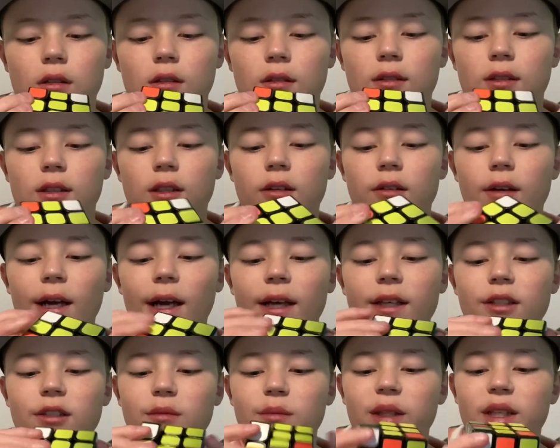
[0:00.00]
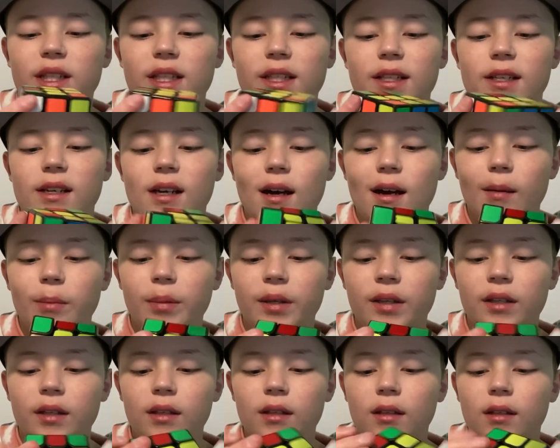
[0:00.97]
So as you're mixing it up,
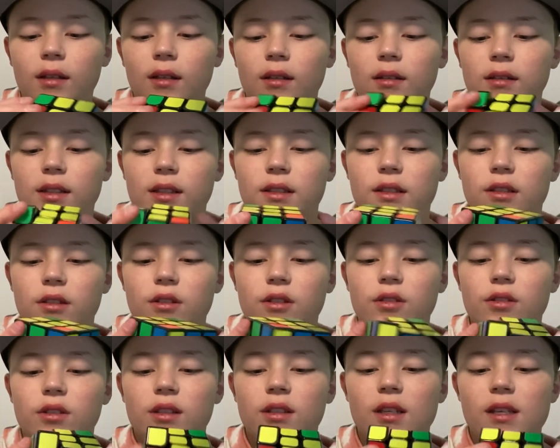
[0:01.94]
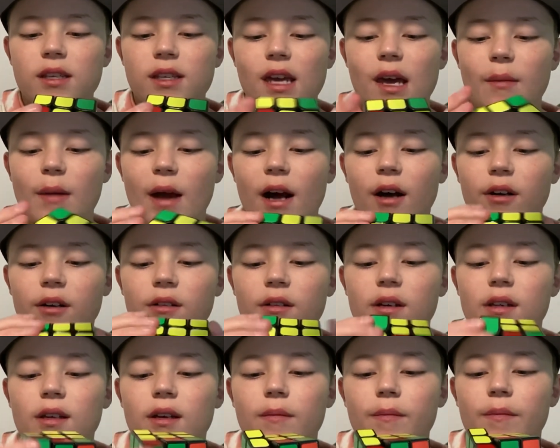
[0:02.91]
since you're using the same
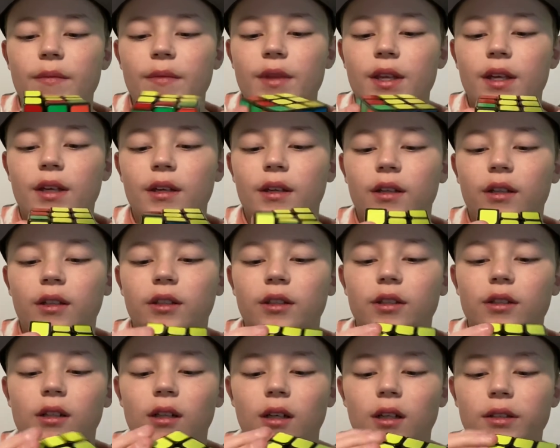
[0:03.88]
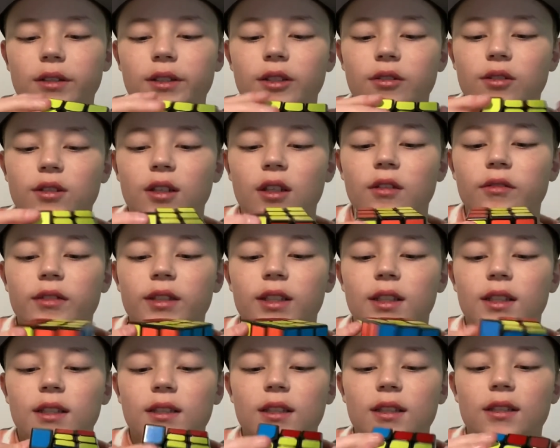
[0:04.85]
algorithm, you're also solving it at
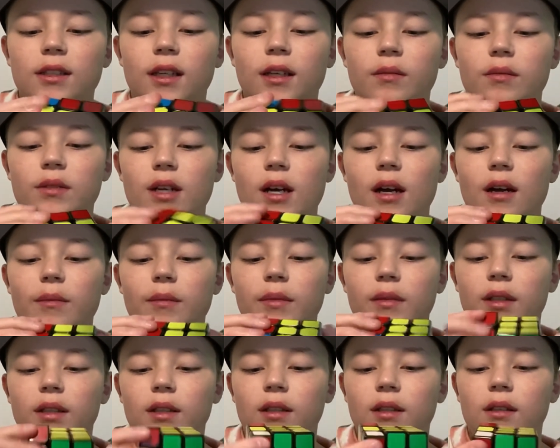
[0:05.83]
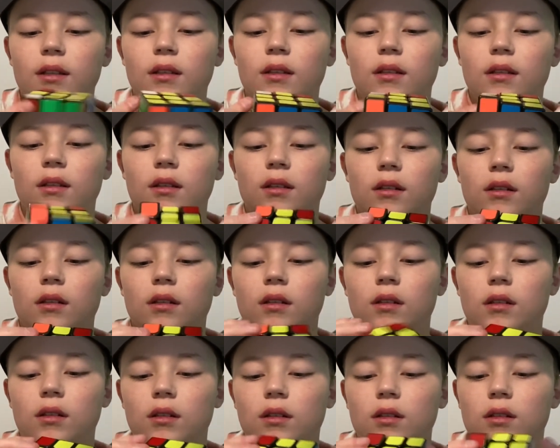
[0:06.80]
the same time.
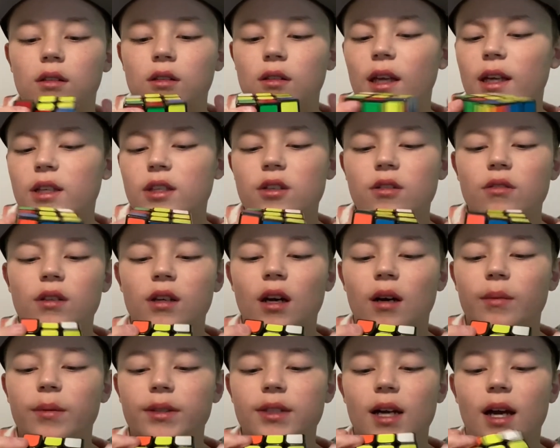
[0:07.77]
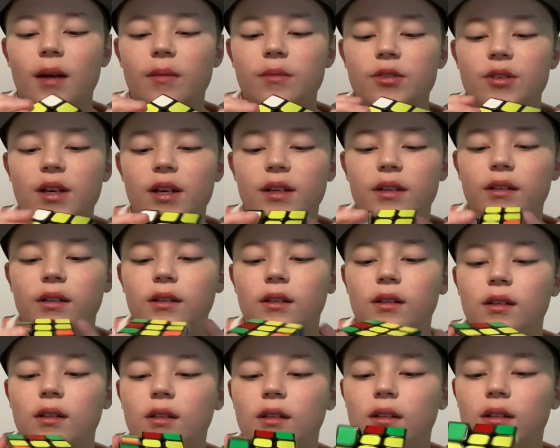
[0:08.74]
So like, do it a couple times, right?
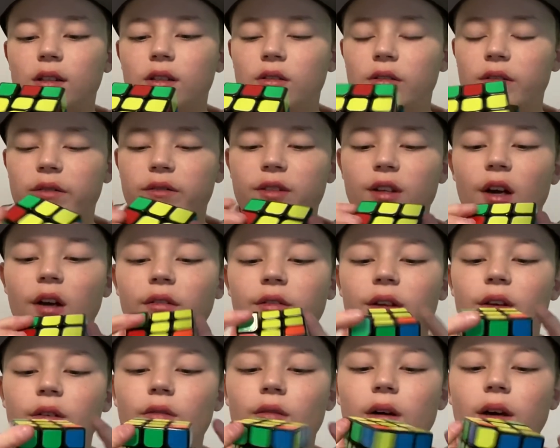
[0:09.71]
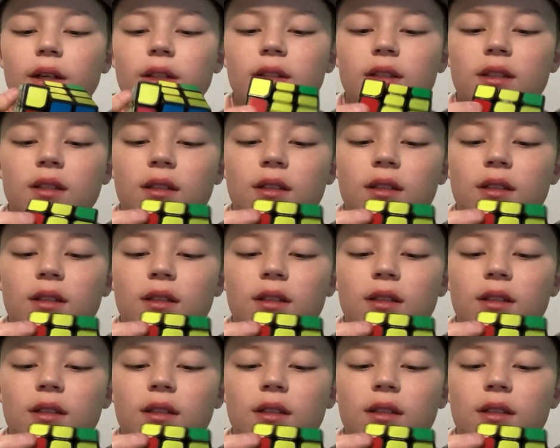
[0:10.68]
So I've solved it once,